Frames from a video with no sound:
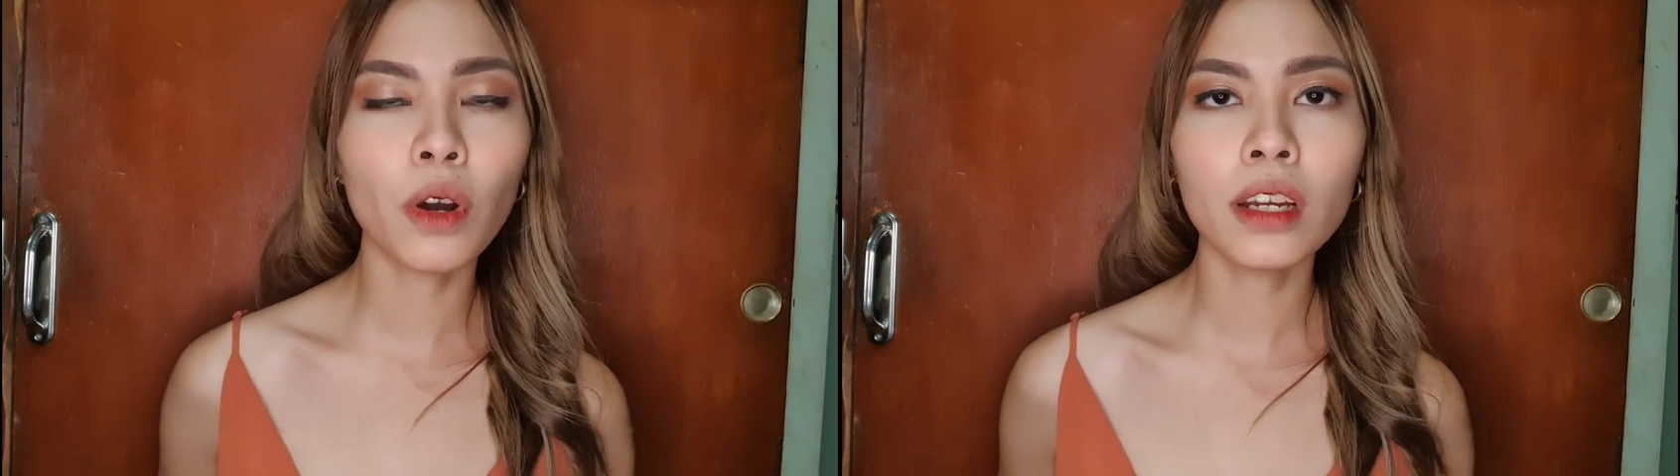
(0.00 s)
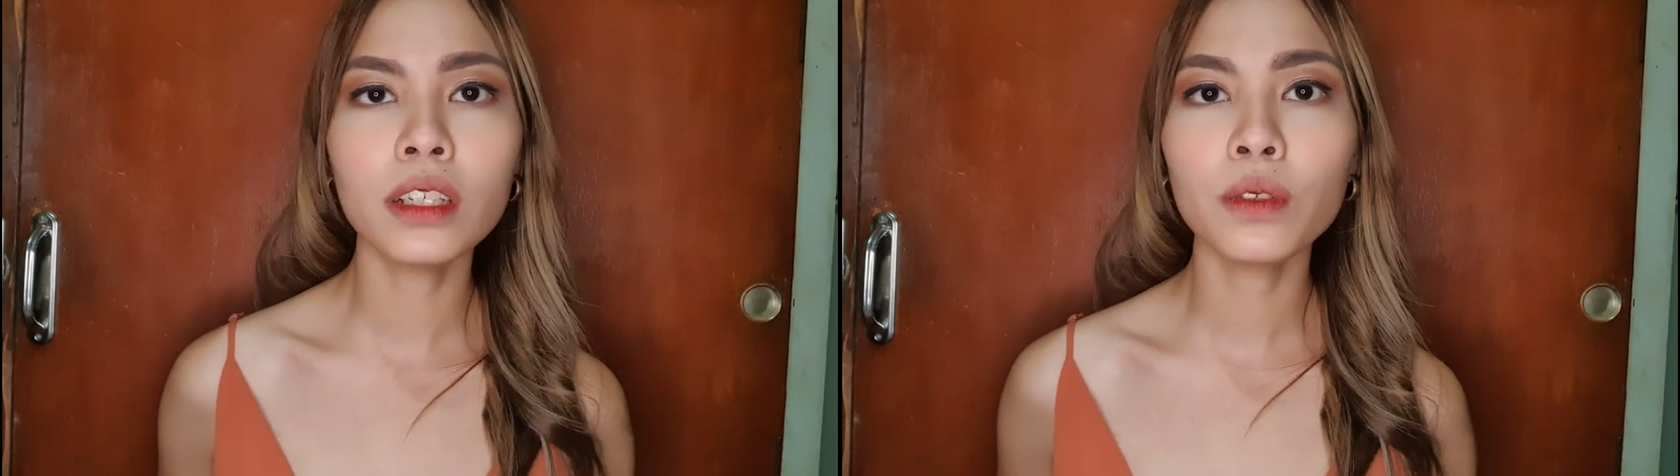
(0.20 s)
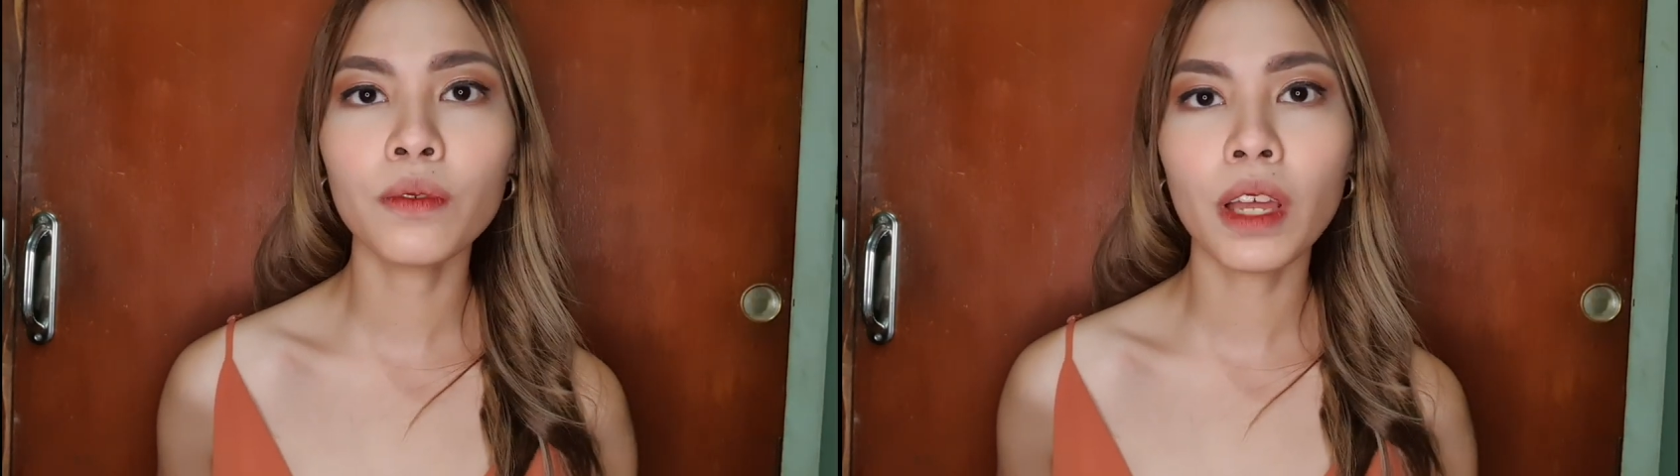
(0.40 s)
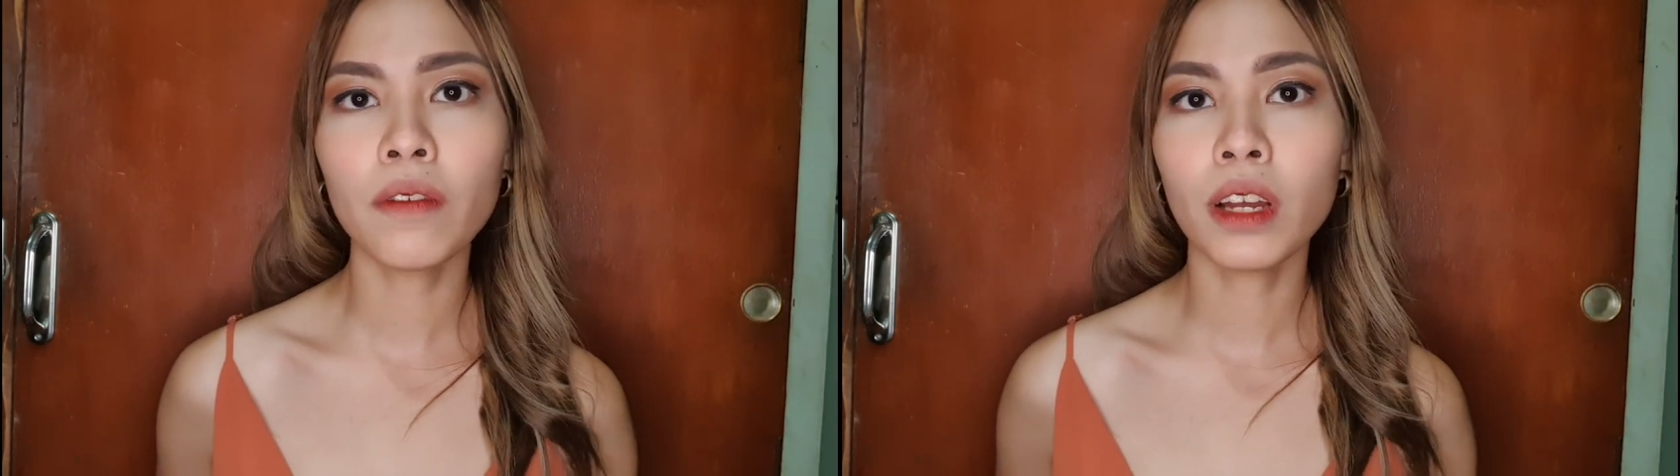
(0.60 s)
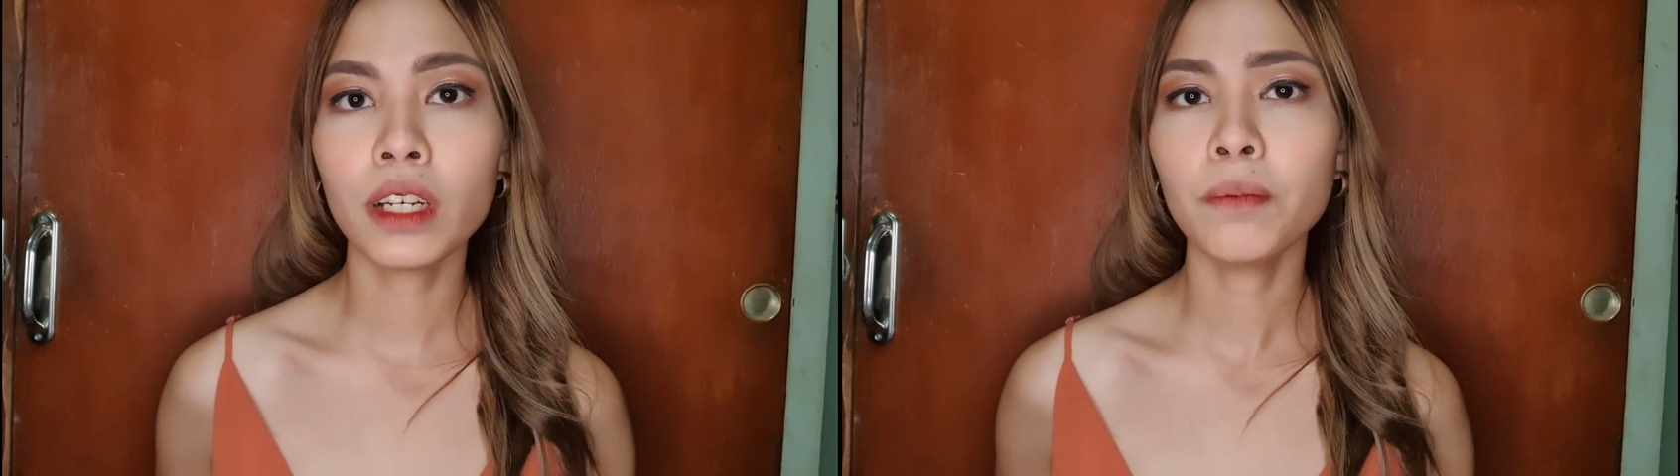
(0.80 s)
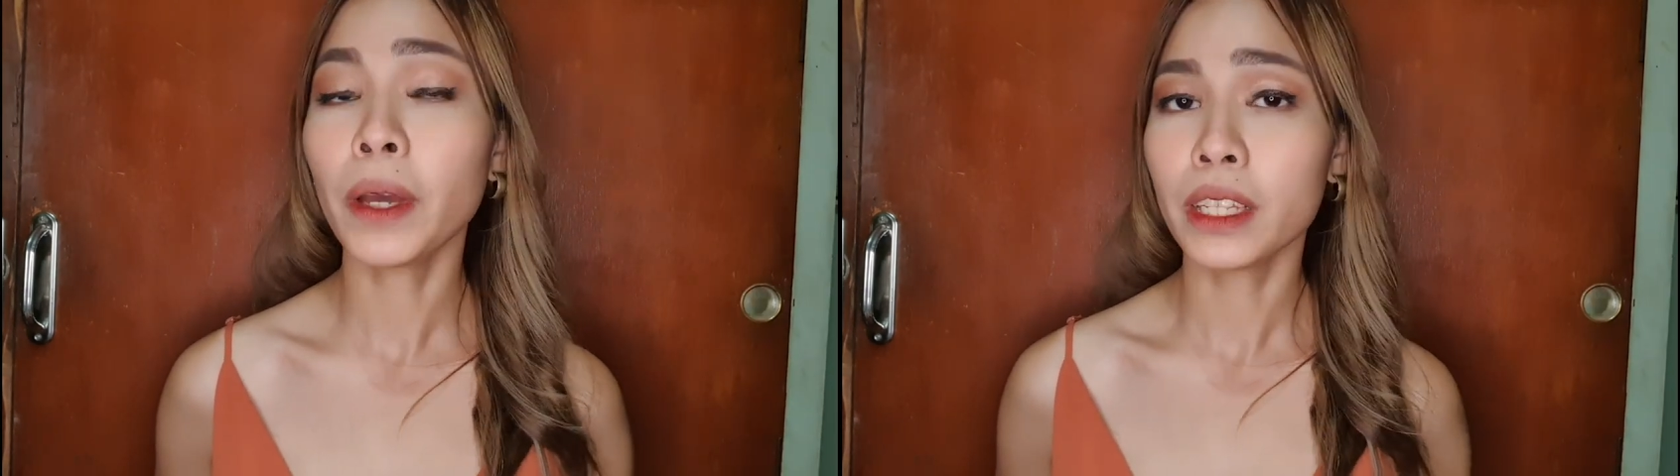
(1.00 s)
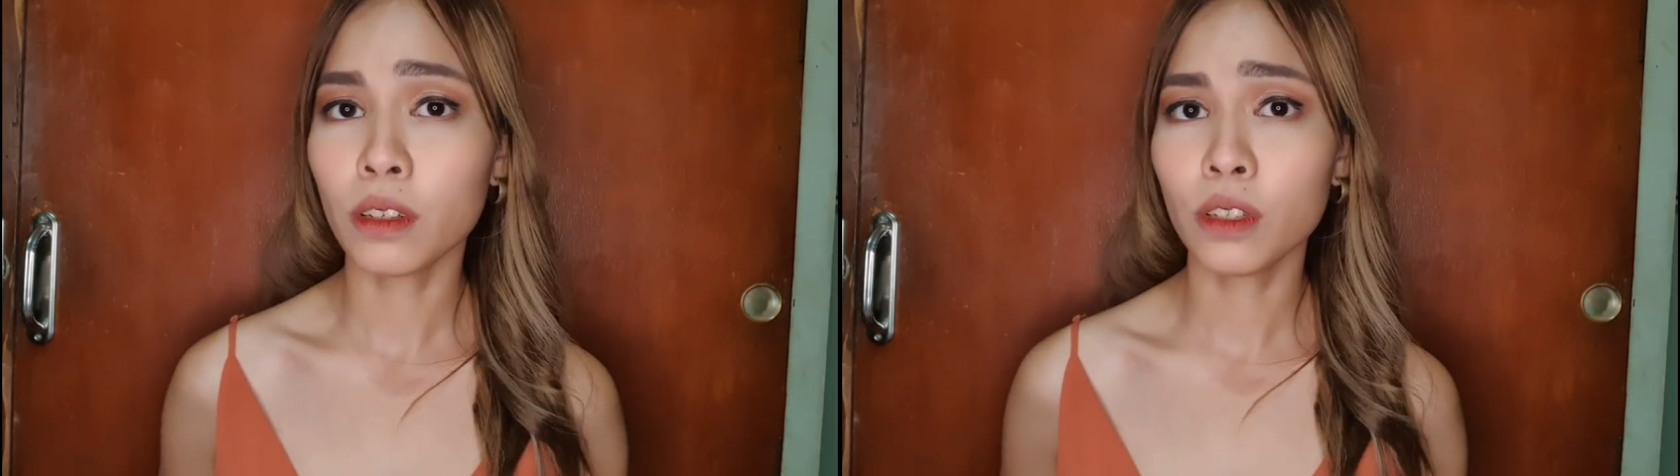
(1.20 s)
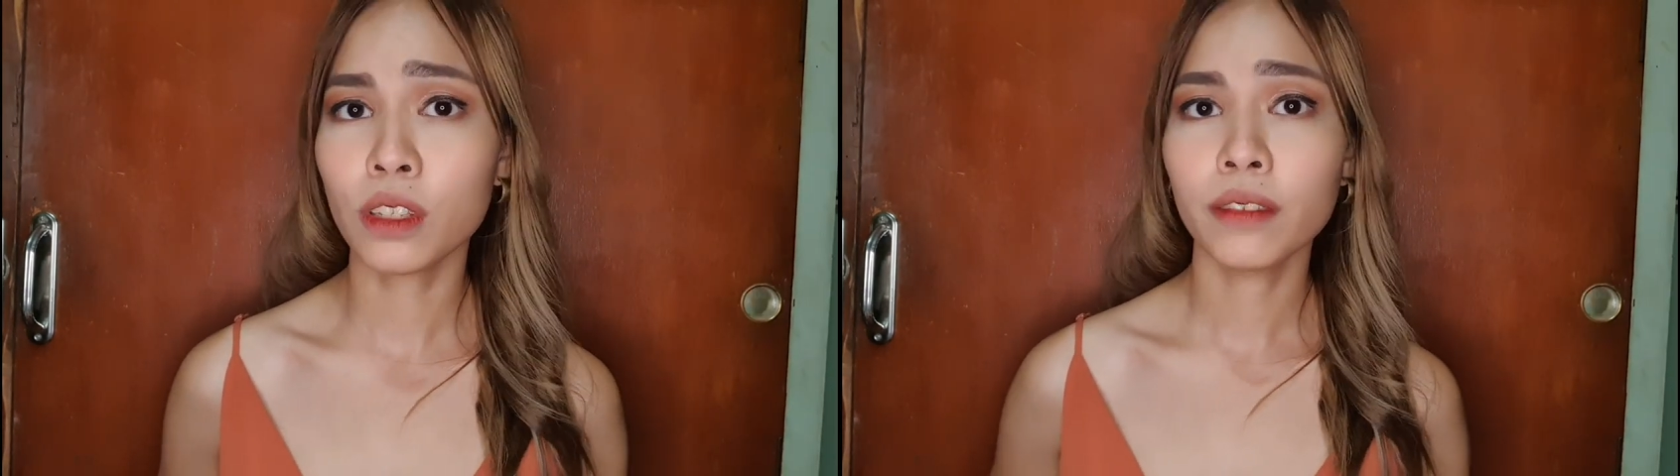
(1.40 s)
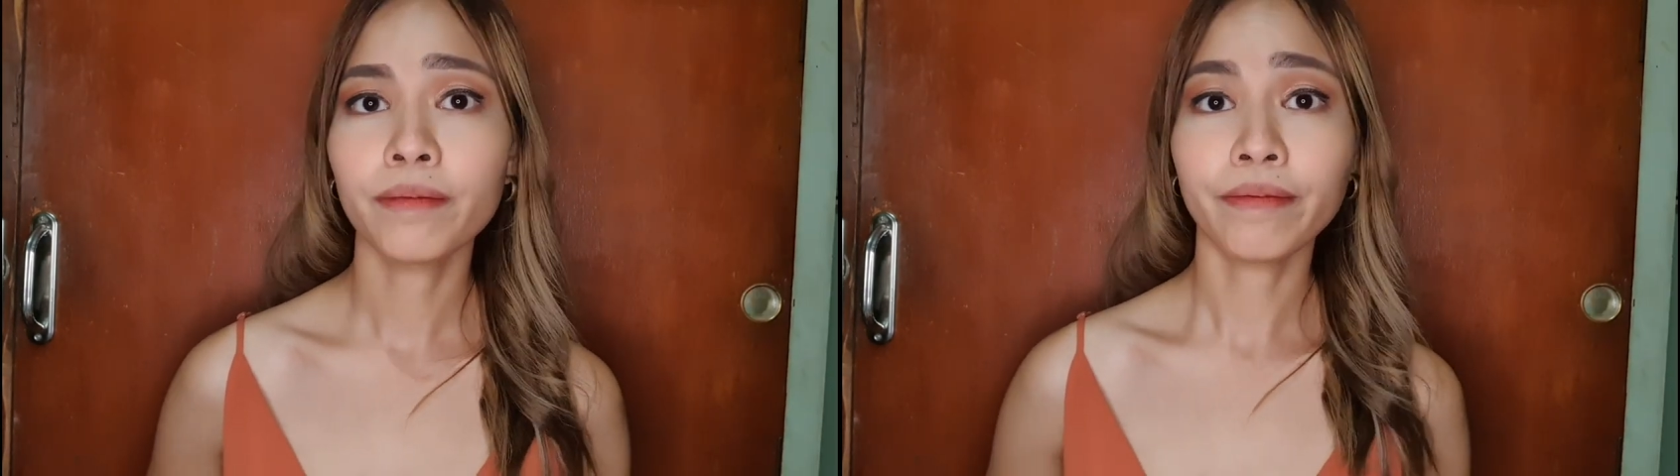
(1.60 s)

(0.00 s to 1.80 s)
400 to 500 pesos.